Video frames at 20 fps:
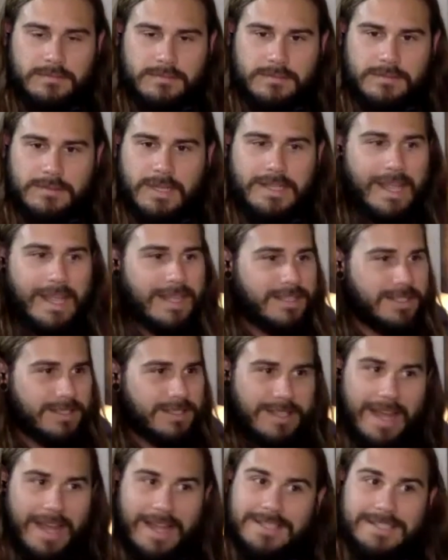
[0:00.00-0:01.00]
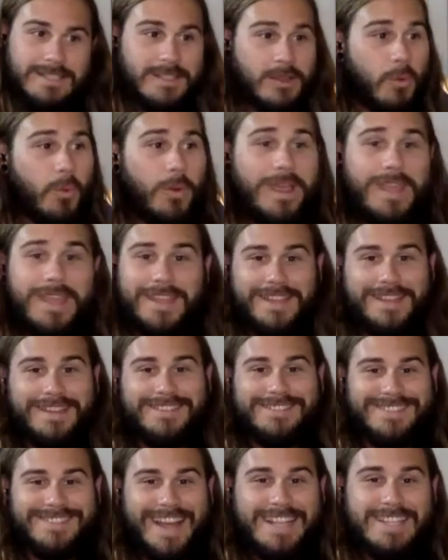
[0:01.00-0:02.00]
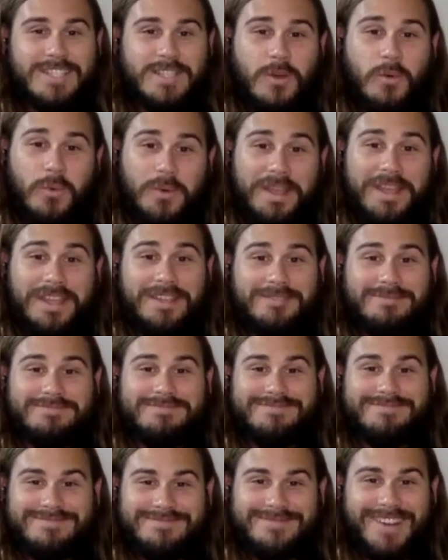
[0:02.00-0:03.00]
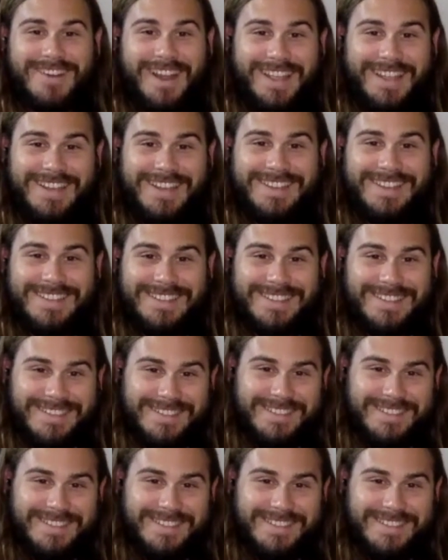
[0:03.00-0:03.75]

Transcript: so, and that's, um, that's the yeah. we, that's the we, right? That's it.